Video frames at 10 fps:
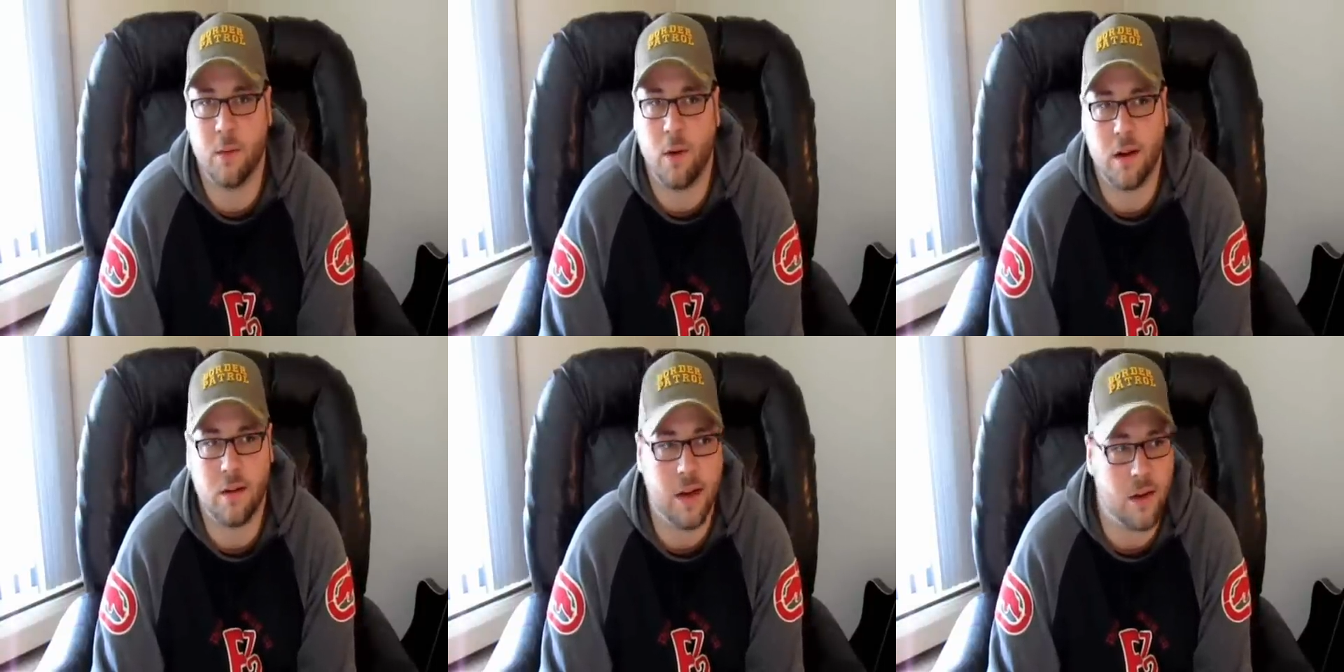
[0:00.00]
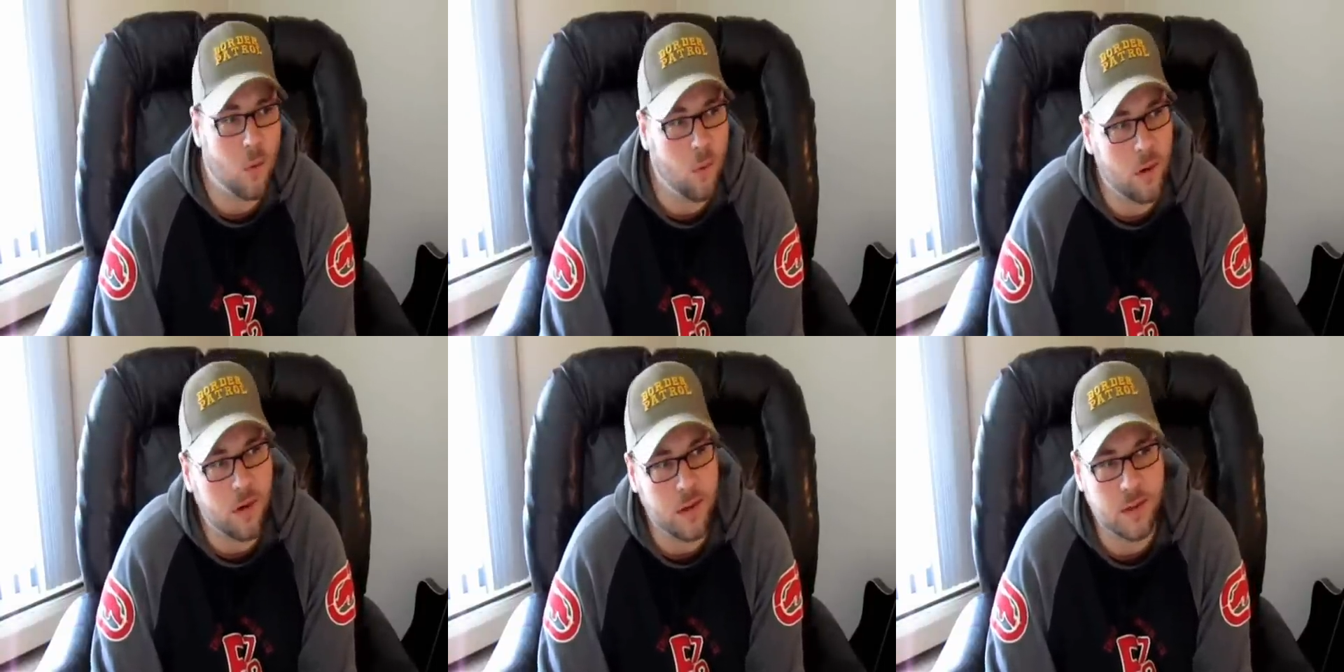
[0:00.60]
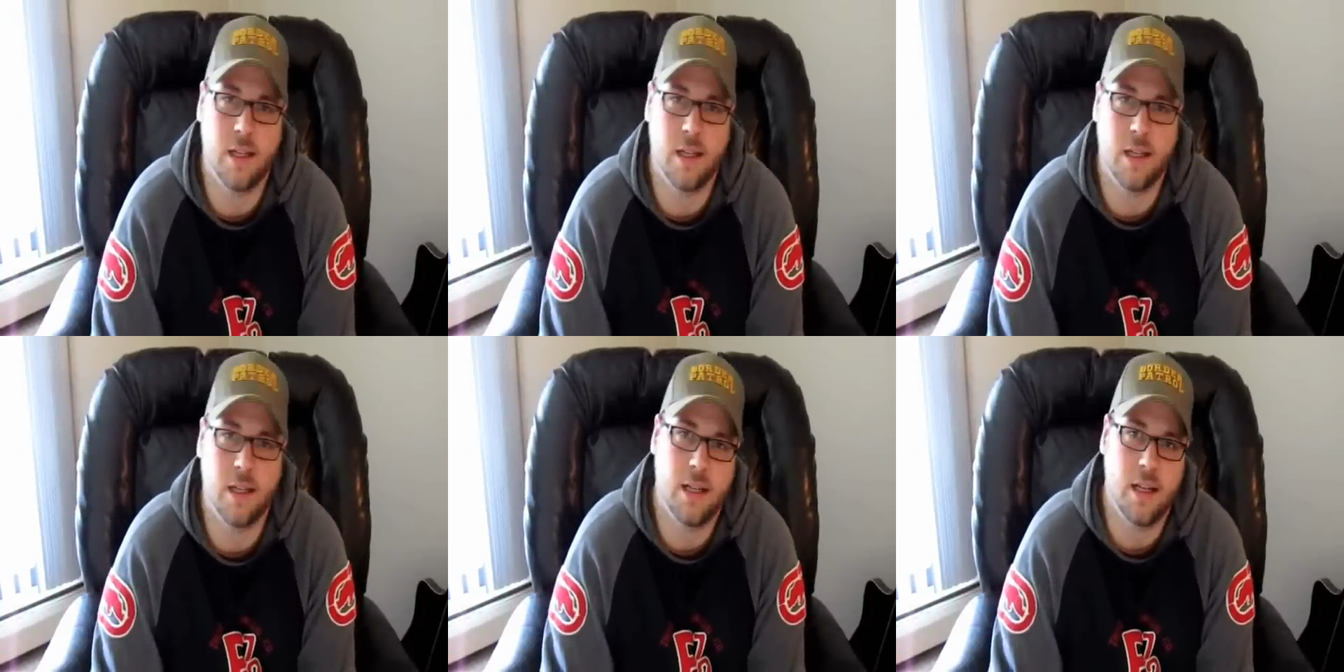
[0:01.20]
and you're walking around corners
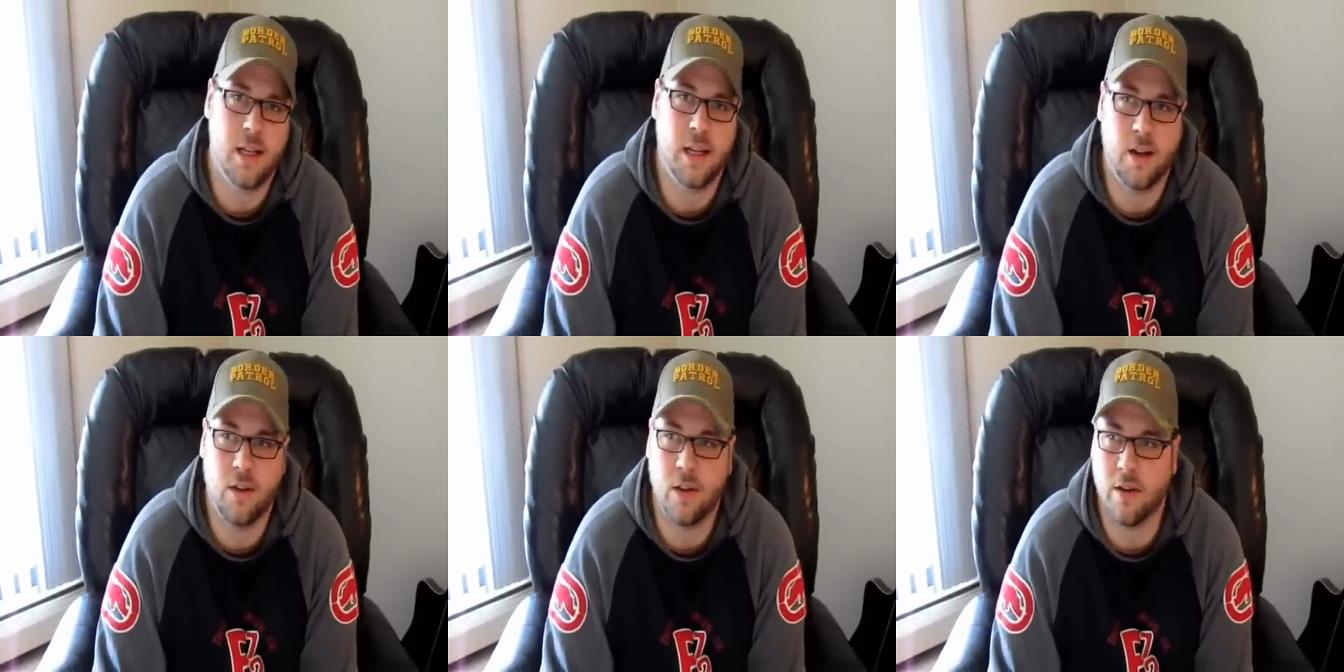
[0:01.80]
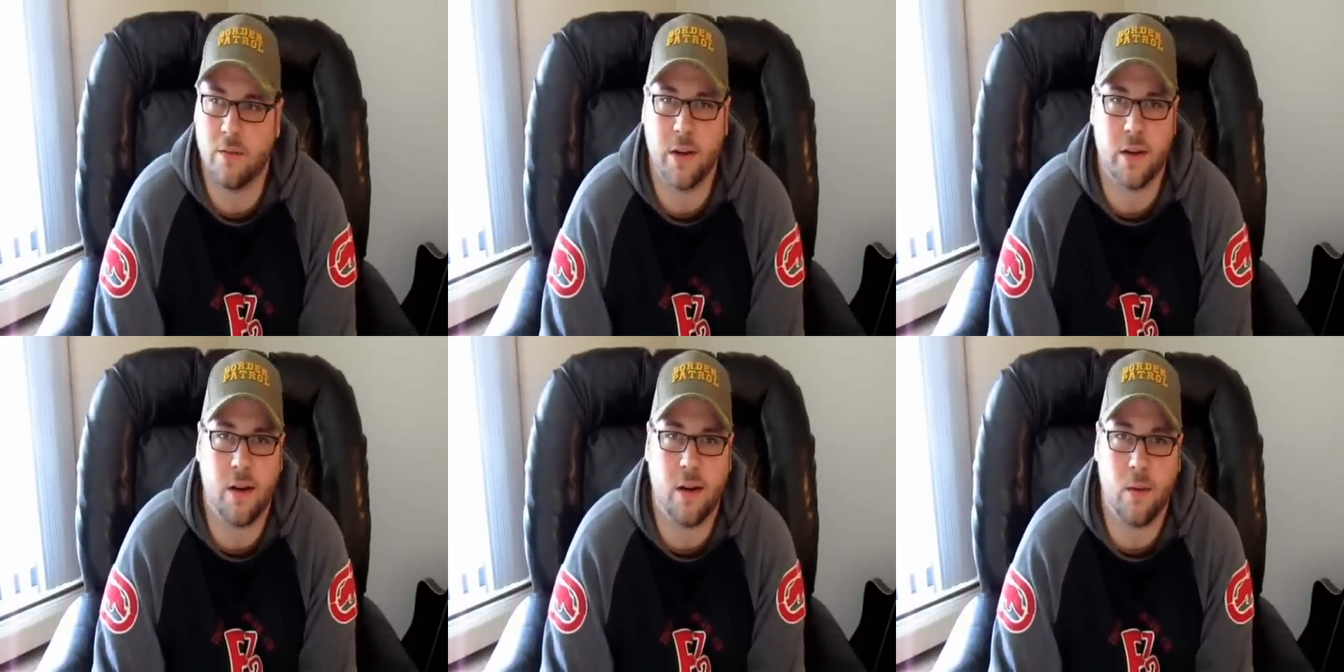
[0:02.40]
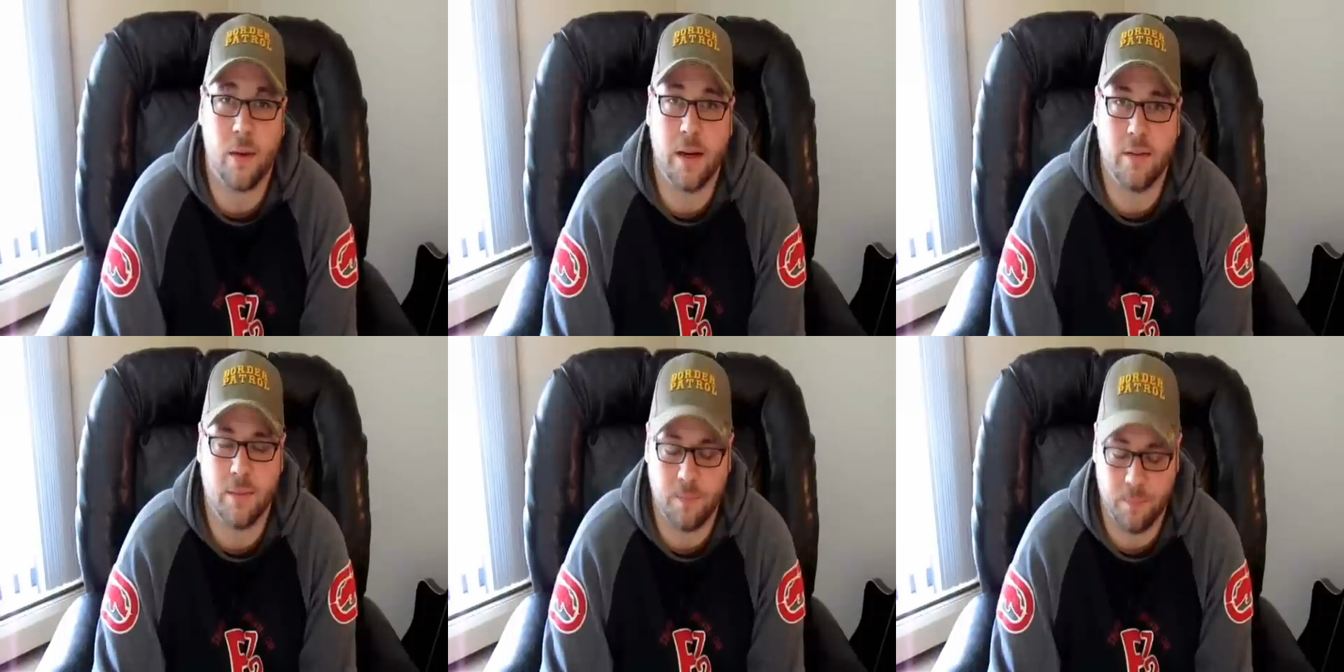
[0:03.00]
and you know looking for your car or
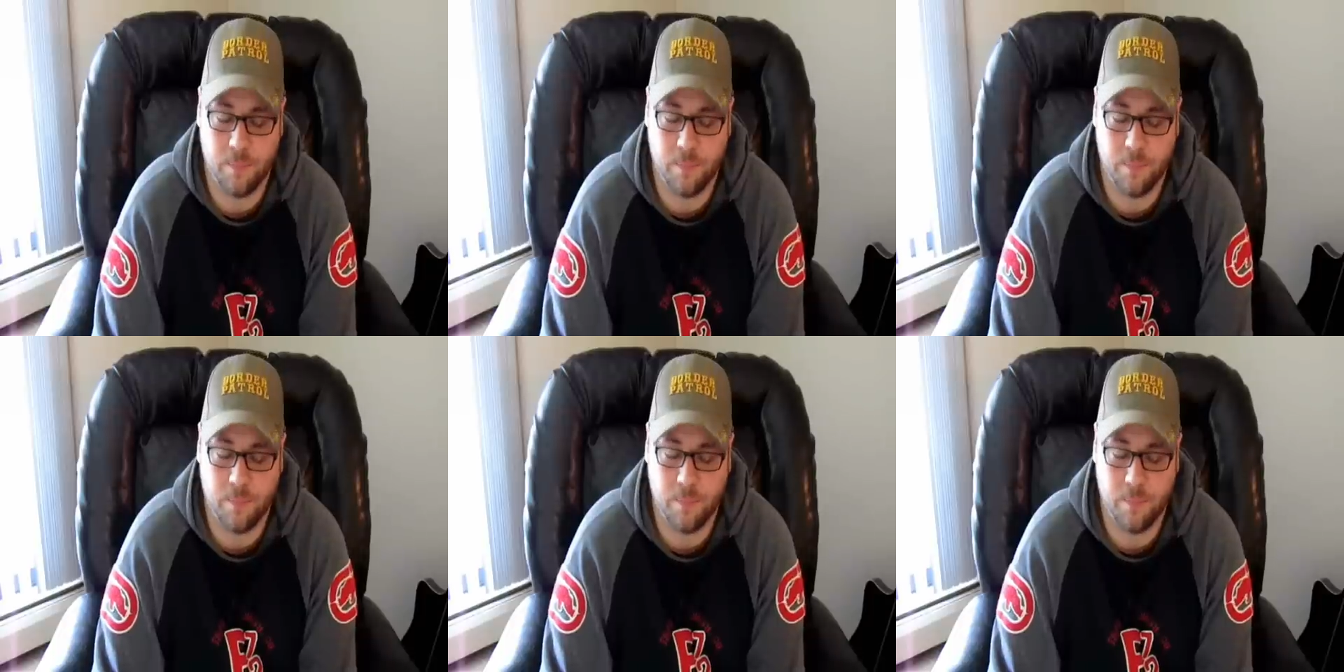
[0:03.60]
whatever,